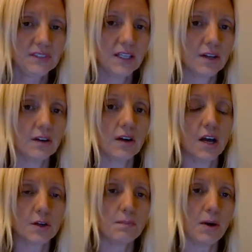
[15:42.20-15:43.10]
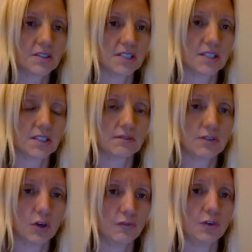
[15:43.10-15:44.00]
There are other parts in the
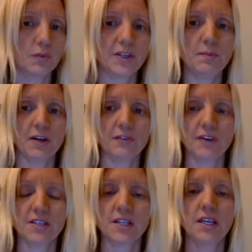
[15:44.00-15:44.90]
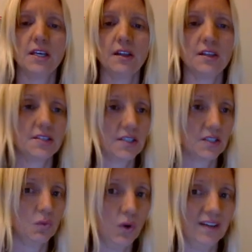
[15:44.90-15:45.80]
TOEFL when you paraphrase. This
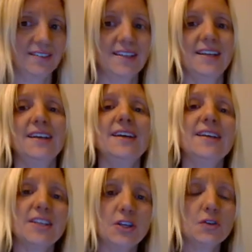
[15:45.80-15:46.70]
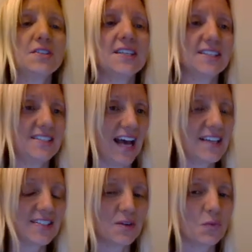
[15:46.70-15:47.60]
isn't one. Use the
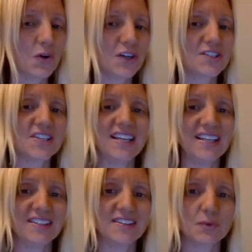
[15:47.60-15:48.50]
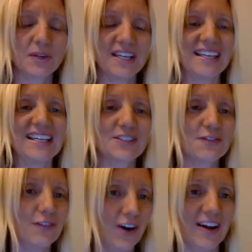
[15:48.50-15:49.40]
exact same words in the reading. It's
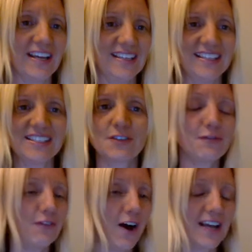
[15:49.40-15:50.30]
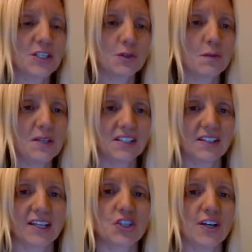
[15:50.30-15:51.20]
fine. It's fine to repeat the
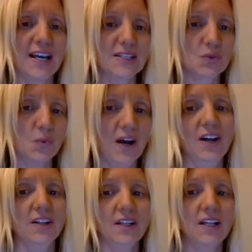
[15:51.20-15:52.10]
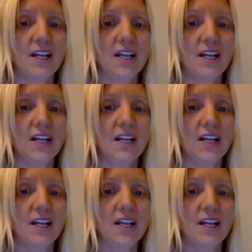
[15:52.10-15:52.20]
lecture as well.